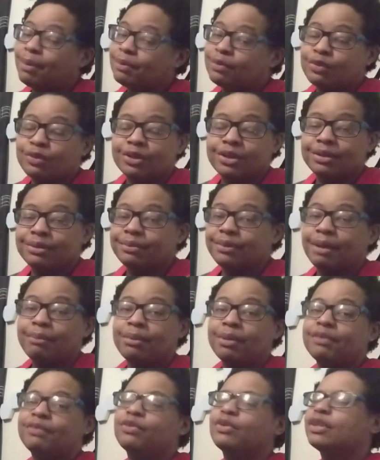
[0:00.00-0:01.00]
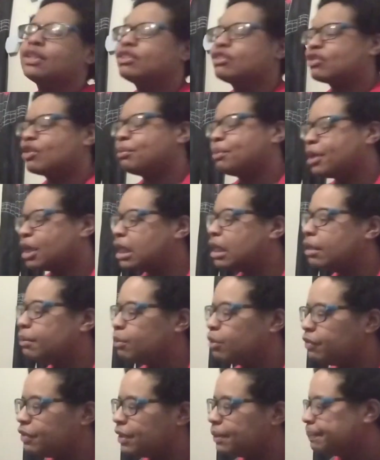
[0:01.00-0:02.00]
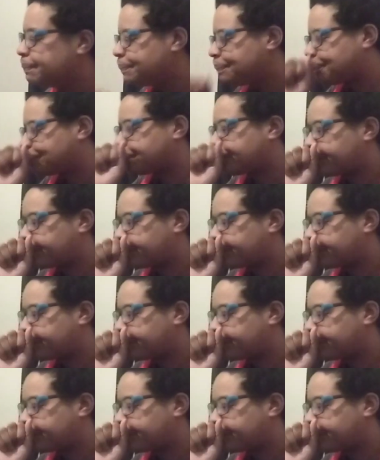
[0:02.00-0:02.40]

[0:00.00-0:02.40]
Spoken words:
up for it. I'm up for it. This is going to be a good movie.